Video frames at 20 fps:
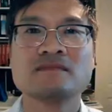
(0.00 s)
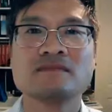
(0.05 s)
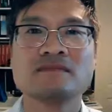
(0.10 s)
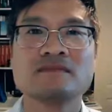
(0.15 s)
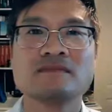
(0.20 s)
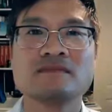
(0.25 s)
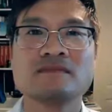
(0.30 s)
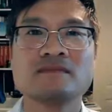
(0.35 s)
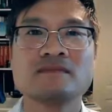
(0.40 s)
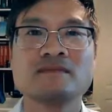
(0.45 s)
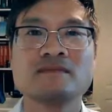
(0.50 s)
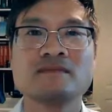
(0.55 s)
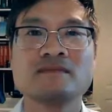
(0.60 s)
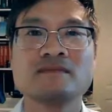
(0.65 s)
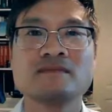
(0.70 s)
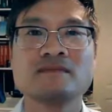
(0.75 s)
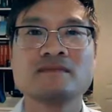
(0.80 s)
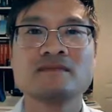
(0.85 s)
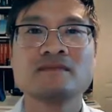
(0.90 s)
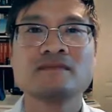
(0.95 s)

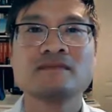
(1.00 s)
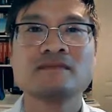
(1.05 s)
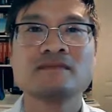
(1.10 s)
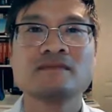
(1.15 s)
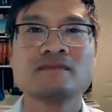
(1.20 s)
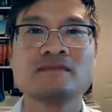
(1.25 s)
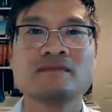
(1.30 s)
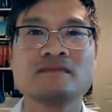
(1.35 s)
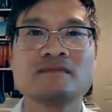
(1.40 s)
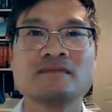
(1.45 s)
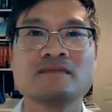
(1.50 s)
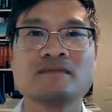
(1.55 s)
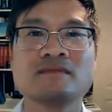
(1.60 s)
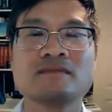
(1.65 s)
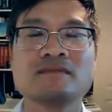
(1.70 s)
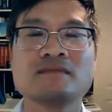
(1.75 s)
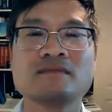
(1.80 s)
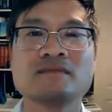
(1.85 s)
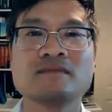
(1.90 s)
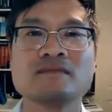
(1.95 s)

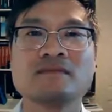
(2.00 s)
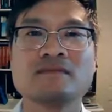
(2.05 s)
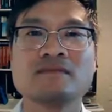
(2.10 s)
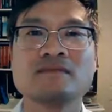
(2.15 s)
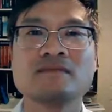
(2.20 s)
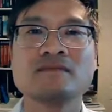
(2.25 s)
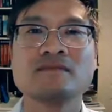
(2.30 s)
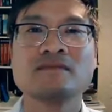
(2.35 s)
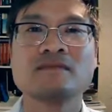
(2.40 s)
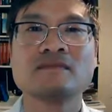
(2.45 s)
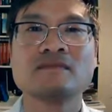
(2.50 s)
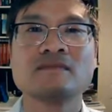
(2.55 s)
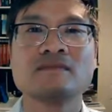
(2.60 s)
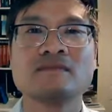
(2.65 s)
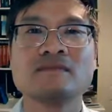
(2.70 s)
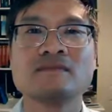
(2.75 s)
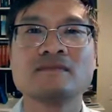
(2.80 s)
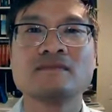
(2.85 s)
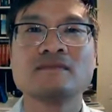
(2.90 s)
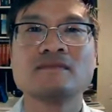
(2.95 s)

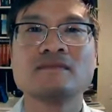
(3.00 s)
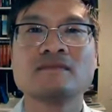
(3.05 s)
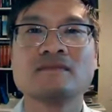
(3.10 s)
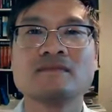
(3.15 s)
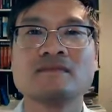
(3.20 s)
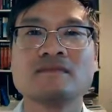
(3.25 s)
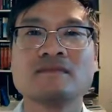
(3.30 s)
The person shown says nothing.